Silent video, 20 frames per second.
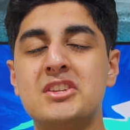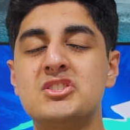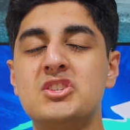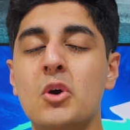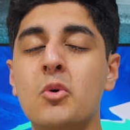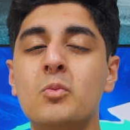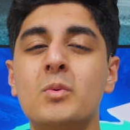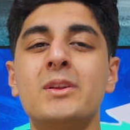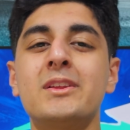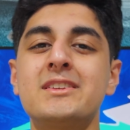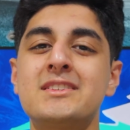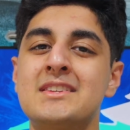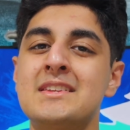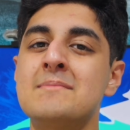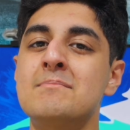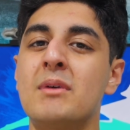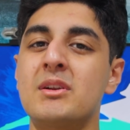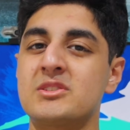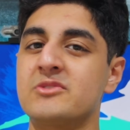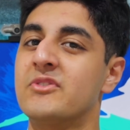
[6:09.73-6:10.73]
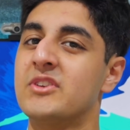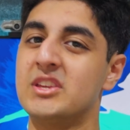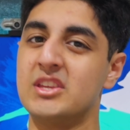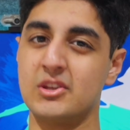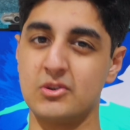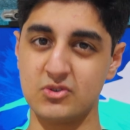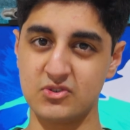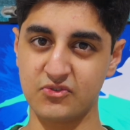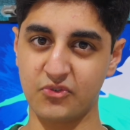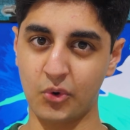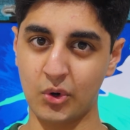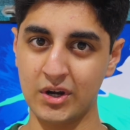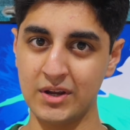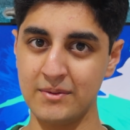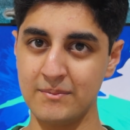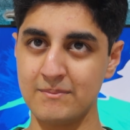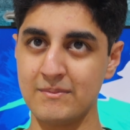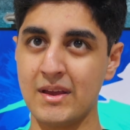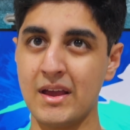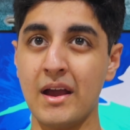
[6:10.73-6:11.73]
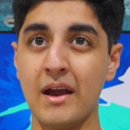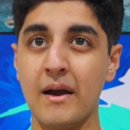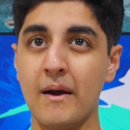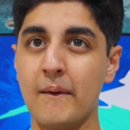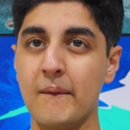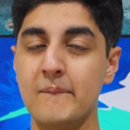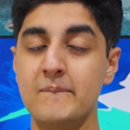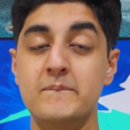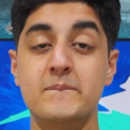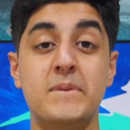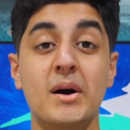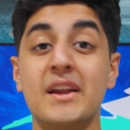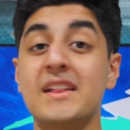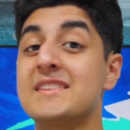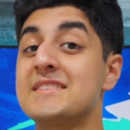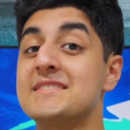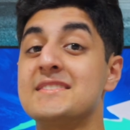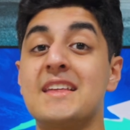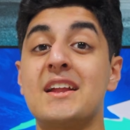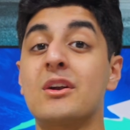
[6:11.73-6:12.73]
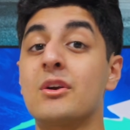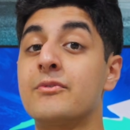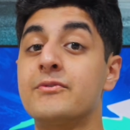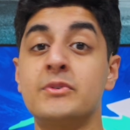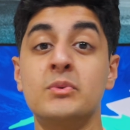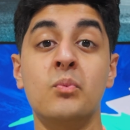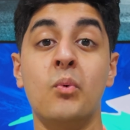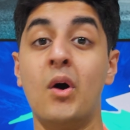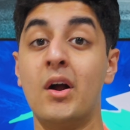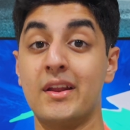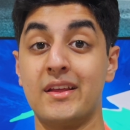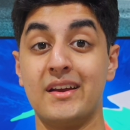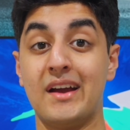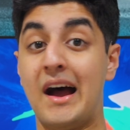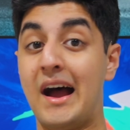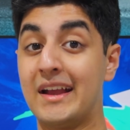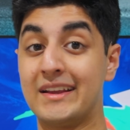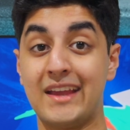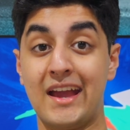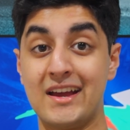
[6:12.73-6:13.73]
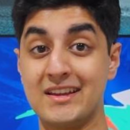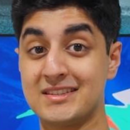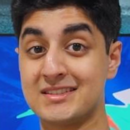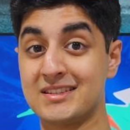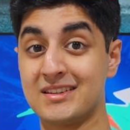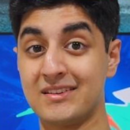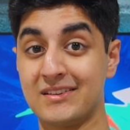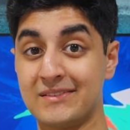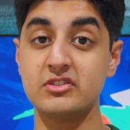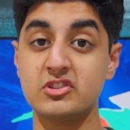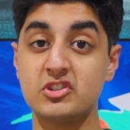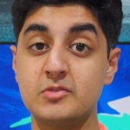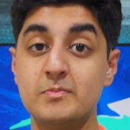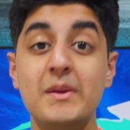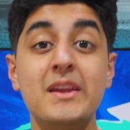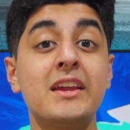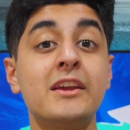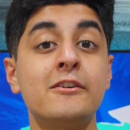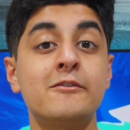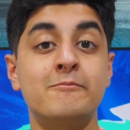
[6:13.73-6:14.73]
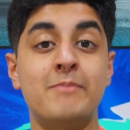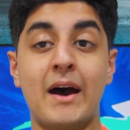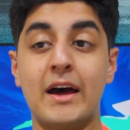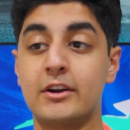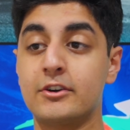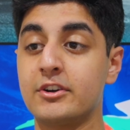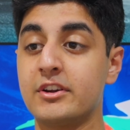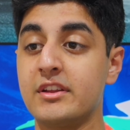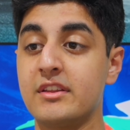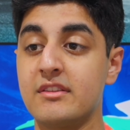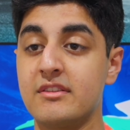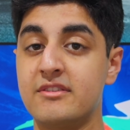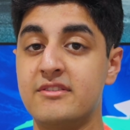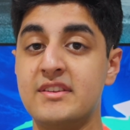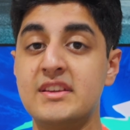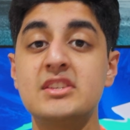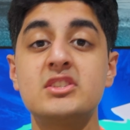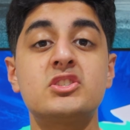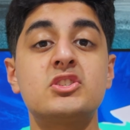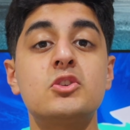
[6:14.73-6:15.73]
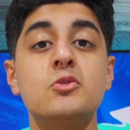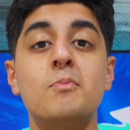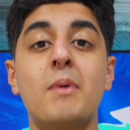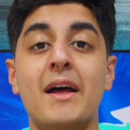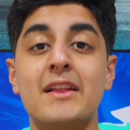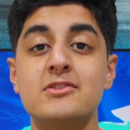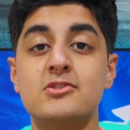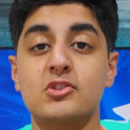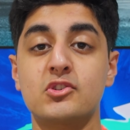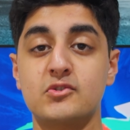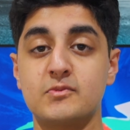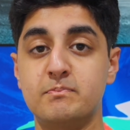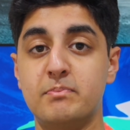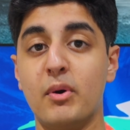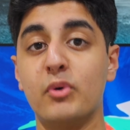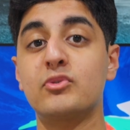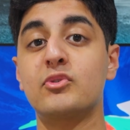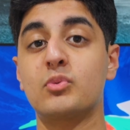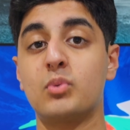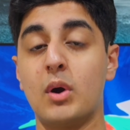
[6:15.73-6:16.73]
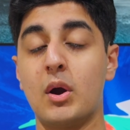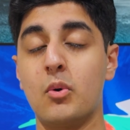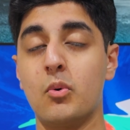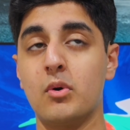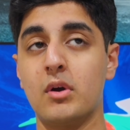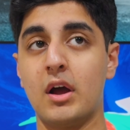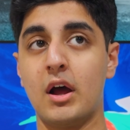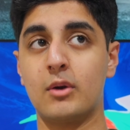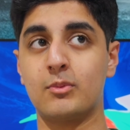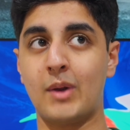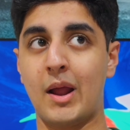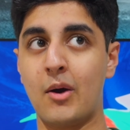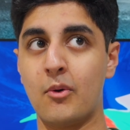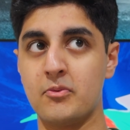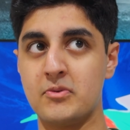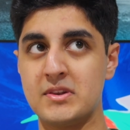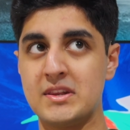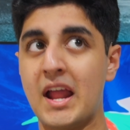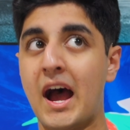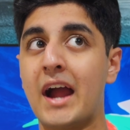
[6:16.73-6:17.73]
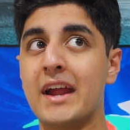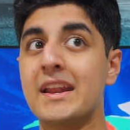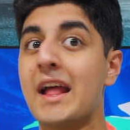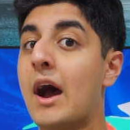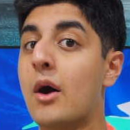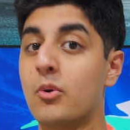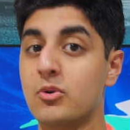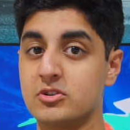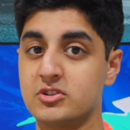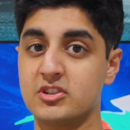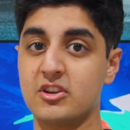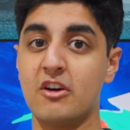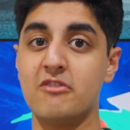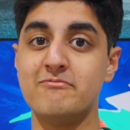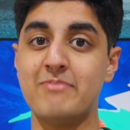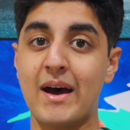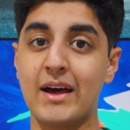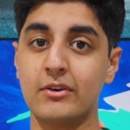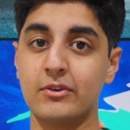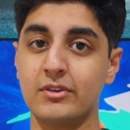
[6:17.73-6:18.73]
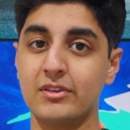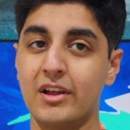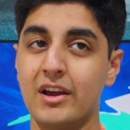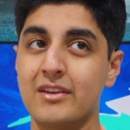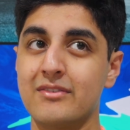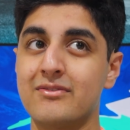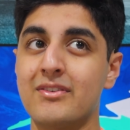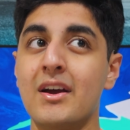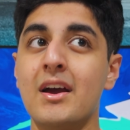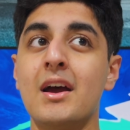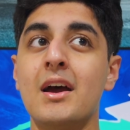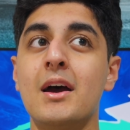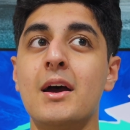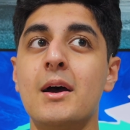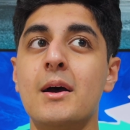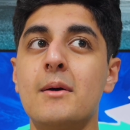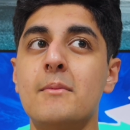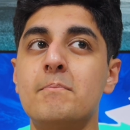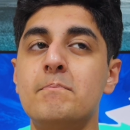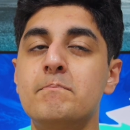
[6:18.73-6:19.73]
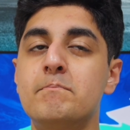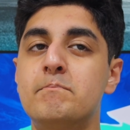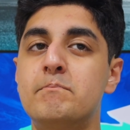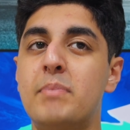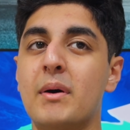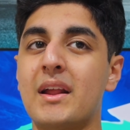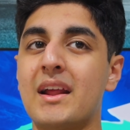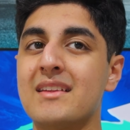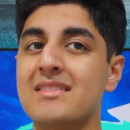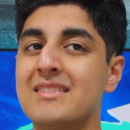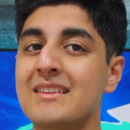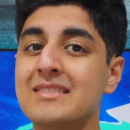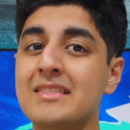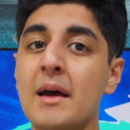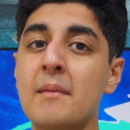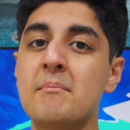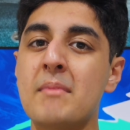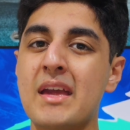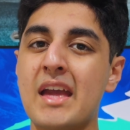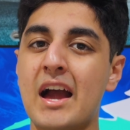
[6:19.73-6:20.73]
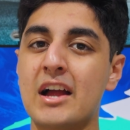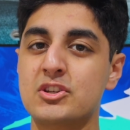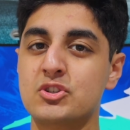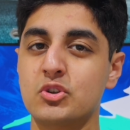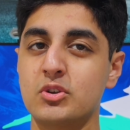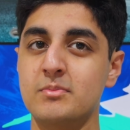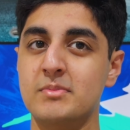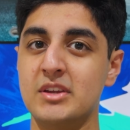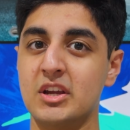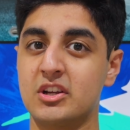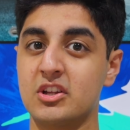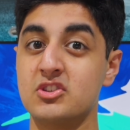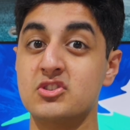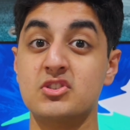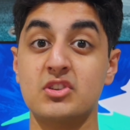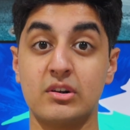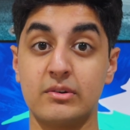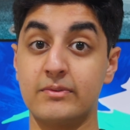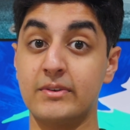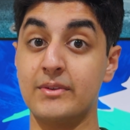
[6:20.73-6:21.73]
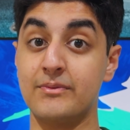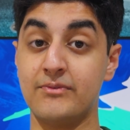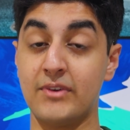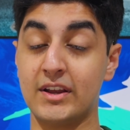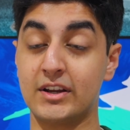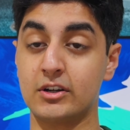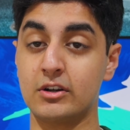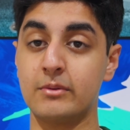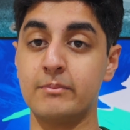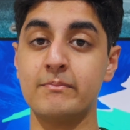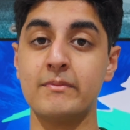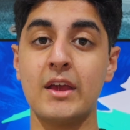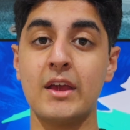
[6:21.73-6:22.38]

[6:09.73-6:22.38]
don't really see much of a use for it, but it's there if you want it, I guess. Speaking of battery, these 2 pencils both quote around 9 hours of battery life. But I think that may actually be a conservative figure.